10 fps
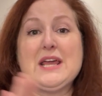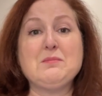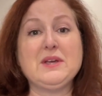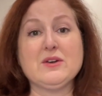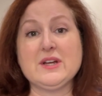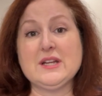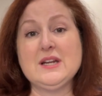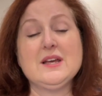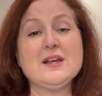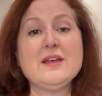period
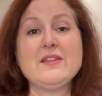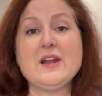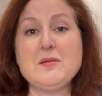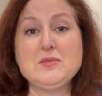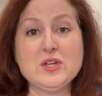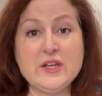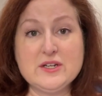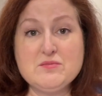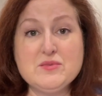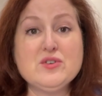that I'm looking
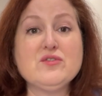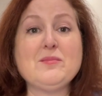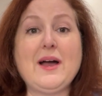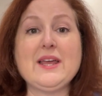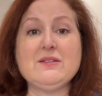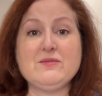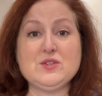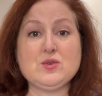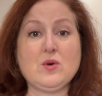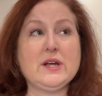to move my
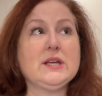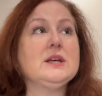inventory.